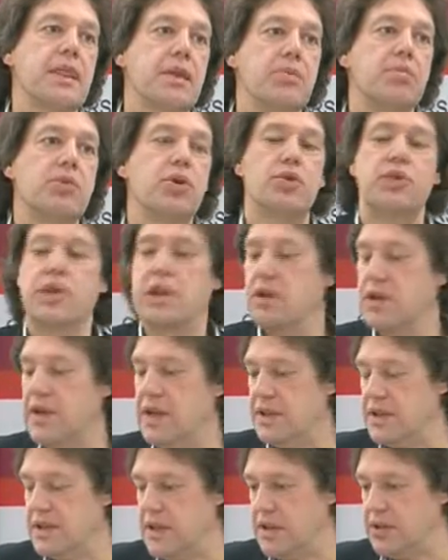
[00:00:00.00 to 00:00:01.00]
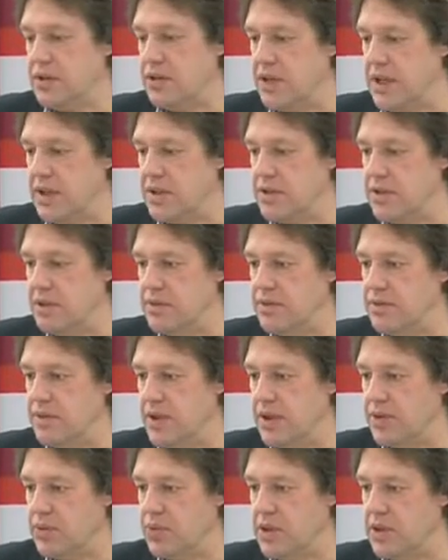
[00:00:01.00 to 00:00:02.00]
mostly an internet connection
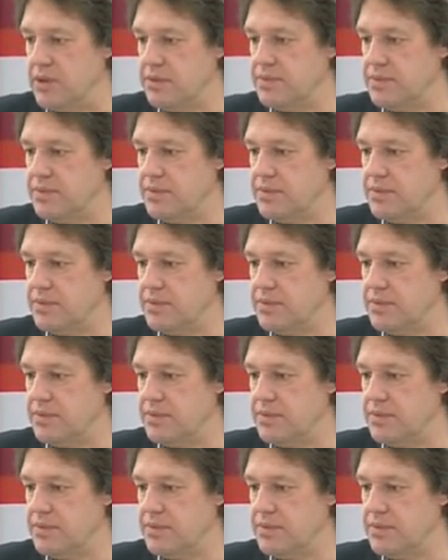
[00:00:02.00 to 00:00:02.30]
as well.